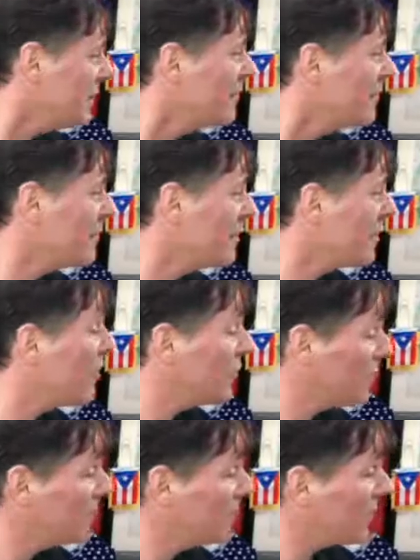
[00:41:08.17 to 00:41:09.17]

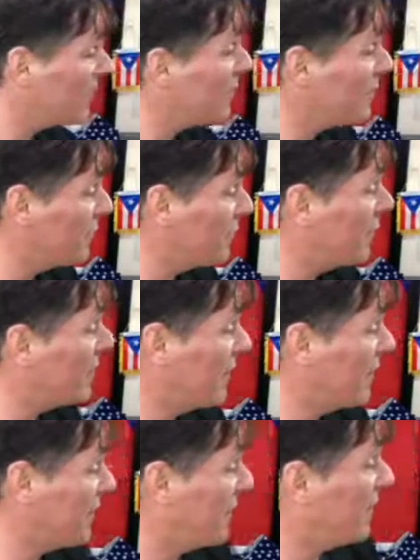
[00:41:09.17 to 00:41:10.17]
The kind of thing
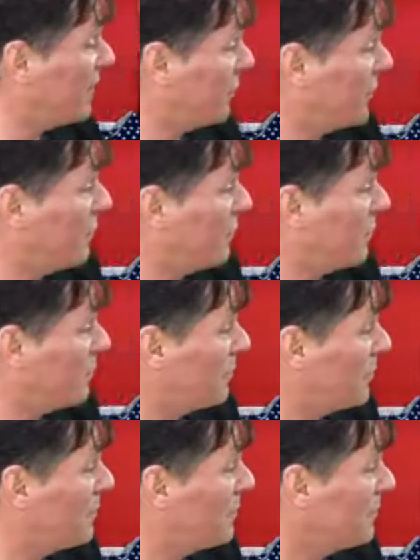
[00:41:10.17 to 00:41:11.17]
that stays with
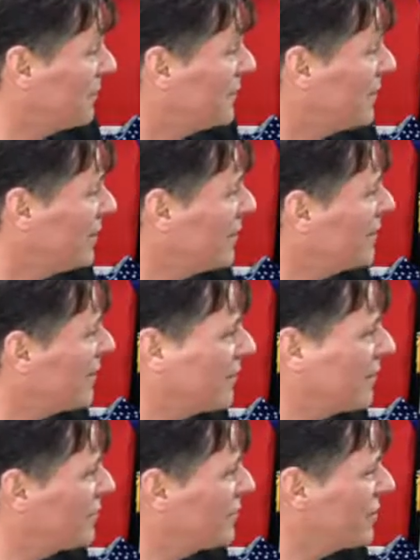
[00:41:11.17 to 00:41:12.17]
people. It
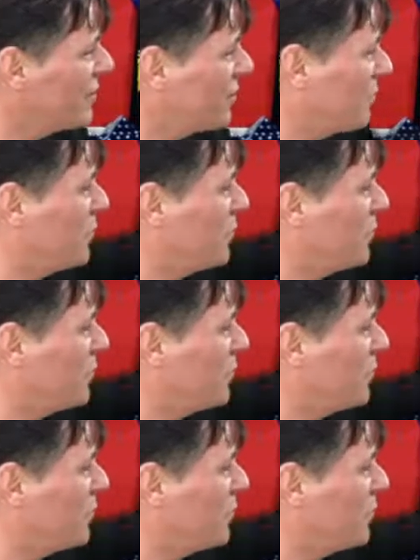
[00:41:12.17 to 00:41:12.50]
doesn't just...